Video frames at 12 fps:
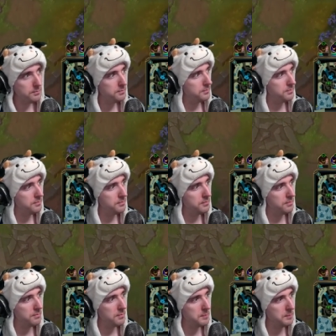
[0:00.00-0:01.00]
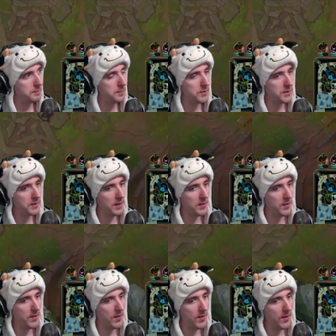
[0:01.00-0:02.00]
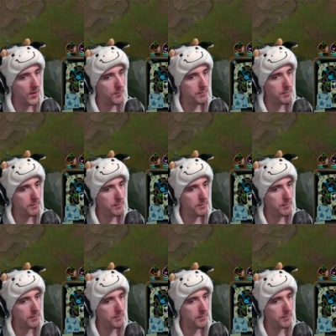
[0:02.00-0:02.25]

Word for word: Mm, uh,